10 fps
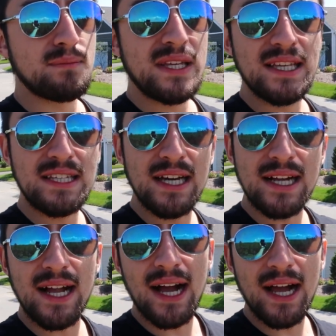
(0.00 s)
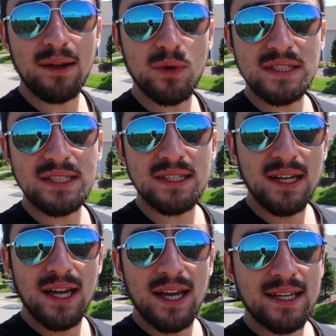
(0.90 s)
being a young guy, I wanted
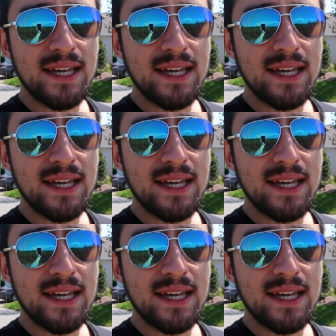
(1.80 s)
to